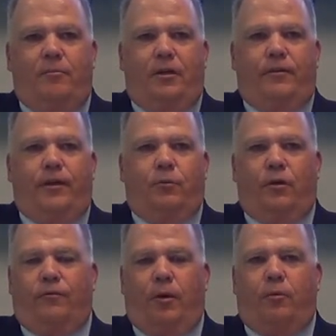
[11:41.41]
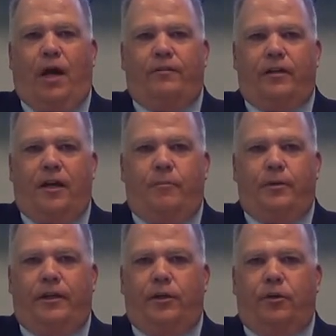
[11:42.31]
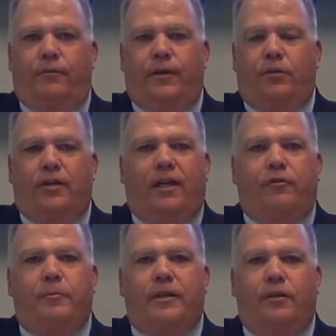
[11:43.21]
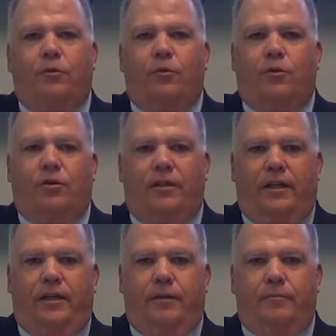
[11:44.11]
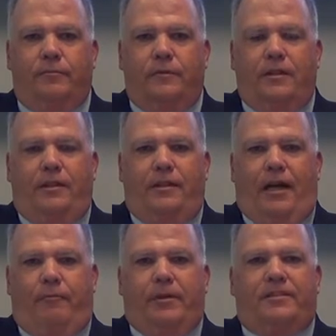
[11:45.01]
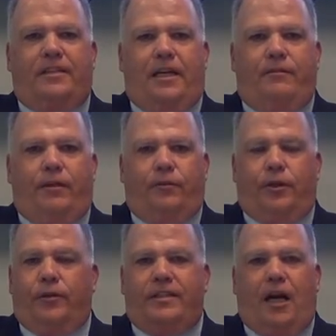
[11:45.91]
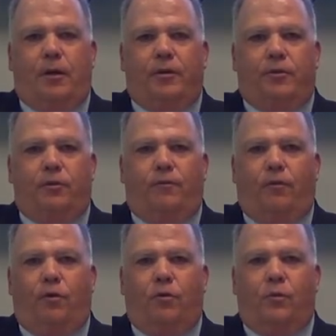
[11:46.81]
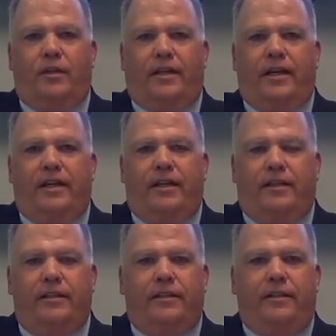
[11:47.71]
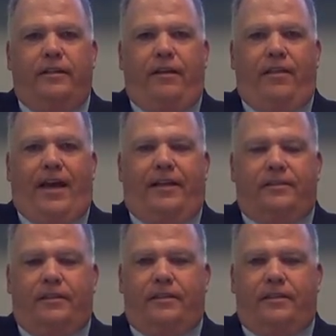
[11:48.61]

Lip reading: But if you work for a private company or the federal government or have been saving for your retirement through a 401k, that